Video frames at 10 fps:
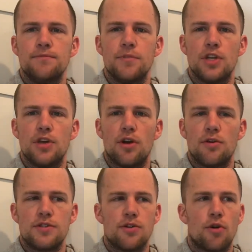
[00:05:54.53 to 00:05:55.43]

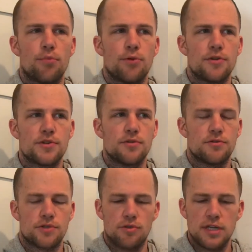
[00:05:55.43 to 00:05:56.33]
it's your own personal
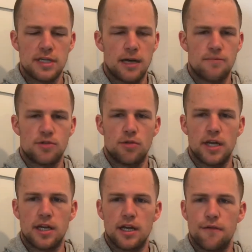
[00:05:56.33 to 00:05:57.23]
screen time. So
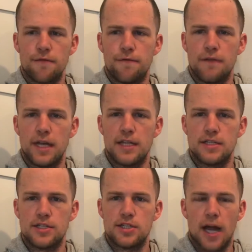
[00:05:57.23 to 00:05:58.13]
like if it
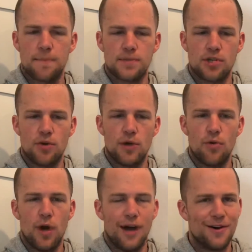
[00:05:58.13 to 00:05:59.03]
stops going
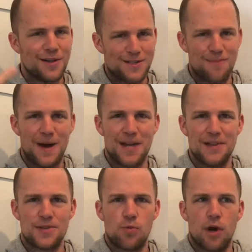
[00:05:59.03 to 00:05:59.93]
well, because the mind
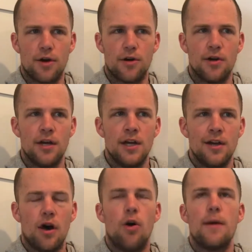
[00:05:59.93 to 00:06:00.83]
does wander,
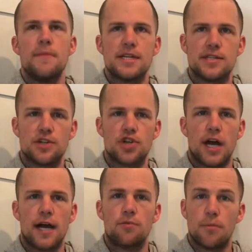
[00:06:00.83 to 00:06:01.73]
I missed the
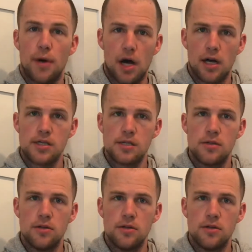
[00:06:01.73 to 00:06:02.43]
shot. Well, pause,